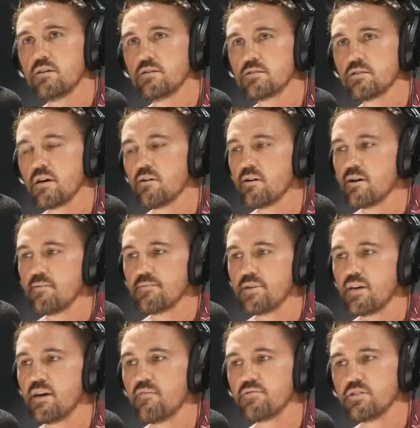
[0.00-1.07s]
So um,
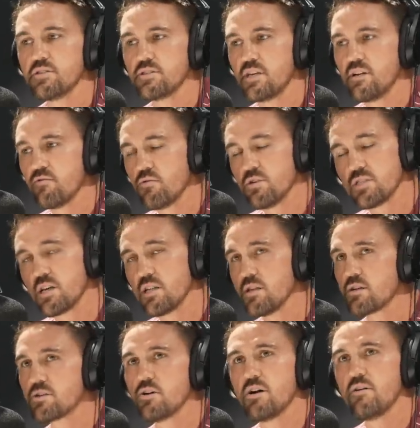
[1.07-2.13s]
yeah, ever since then, I've always had a
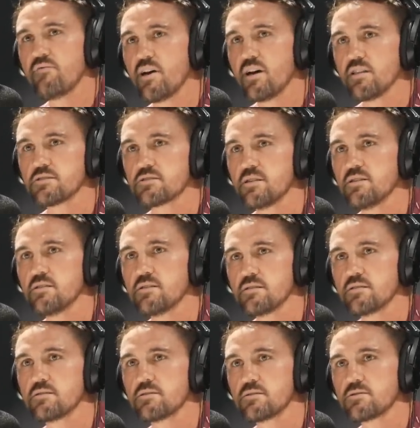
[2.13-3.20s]
lot of time for Alistair.
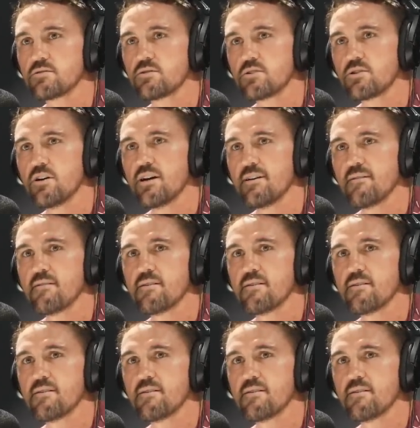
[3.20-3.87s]
Good guy.